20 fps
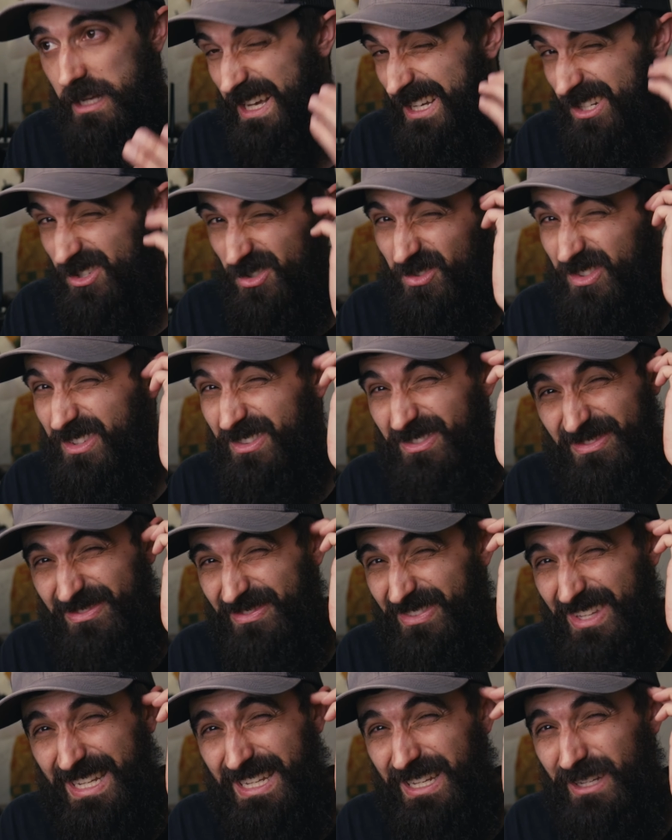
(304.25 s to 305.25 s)
actually
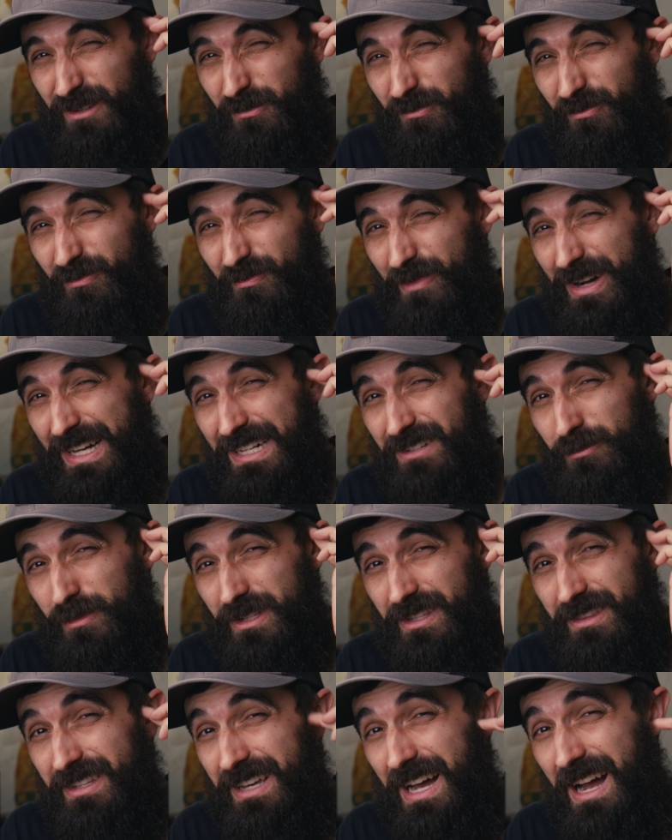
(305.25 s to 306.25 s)
think it might have
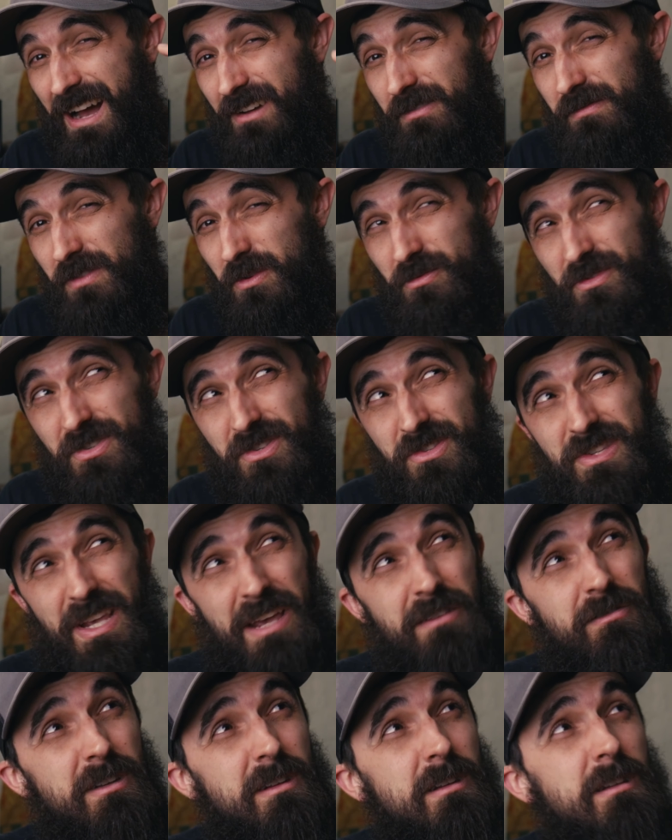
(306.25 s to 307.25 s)
been the iPhone
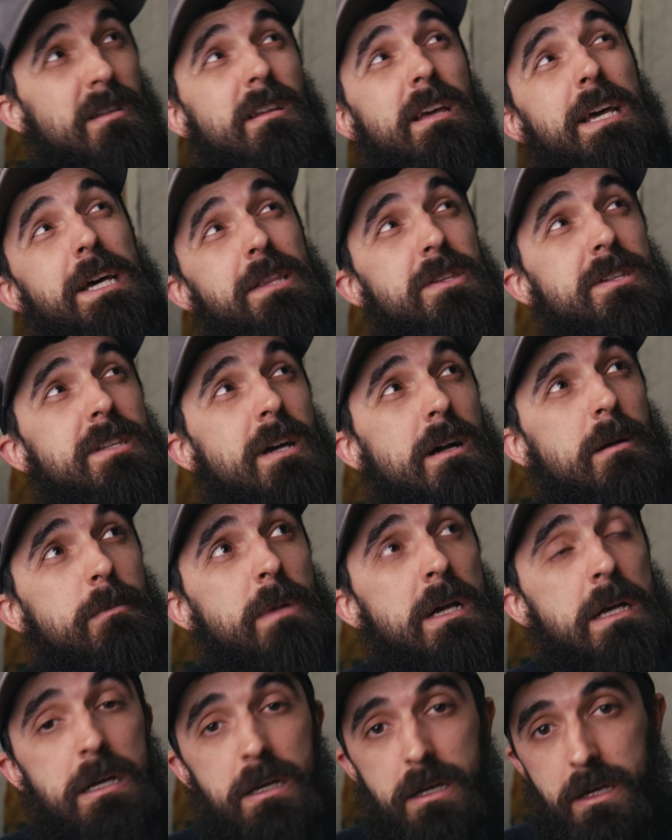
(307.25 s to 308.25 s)
7 at the time.
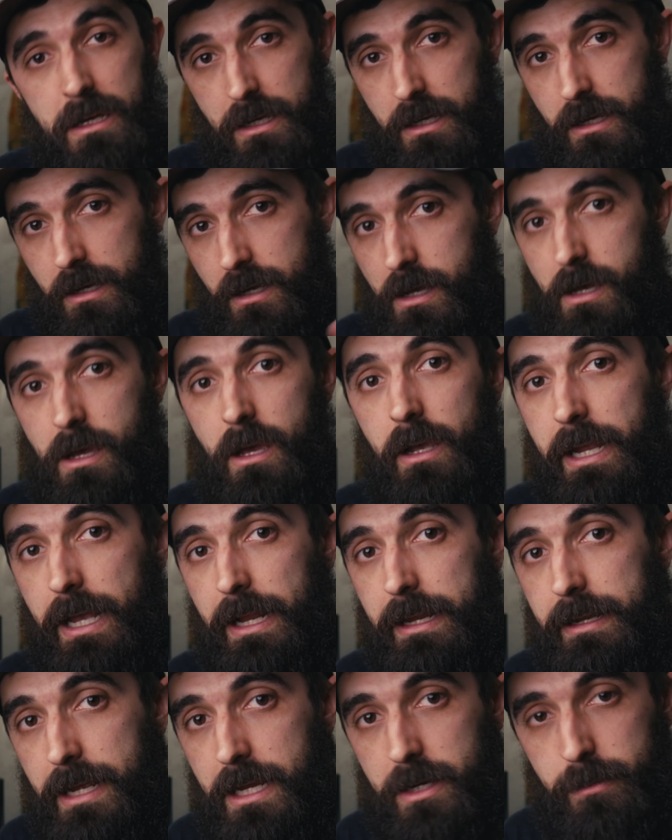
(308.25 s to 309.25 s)
Kind
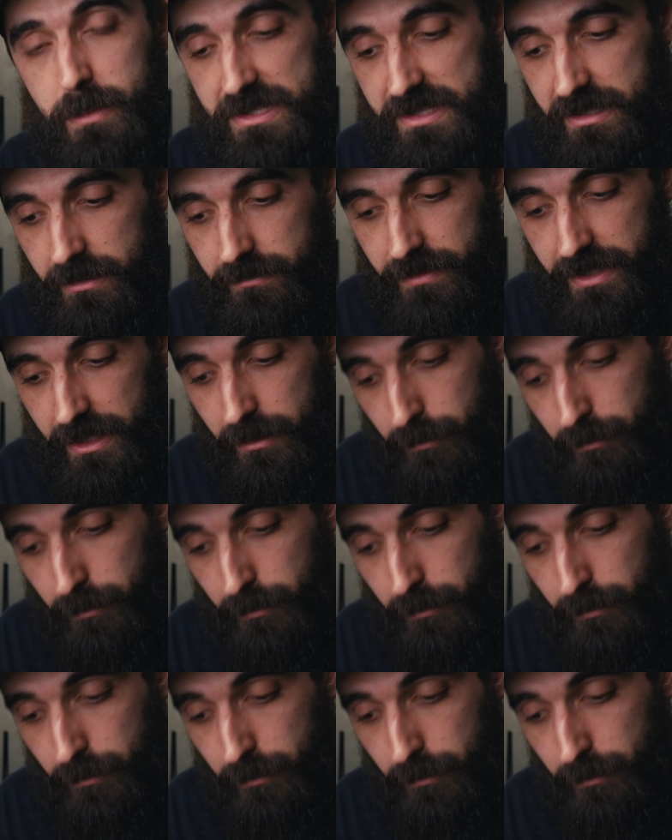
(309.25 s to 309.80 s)
of dating myself there,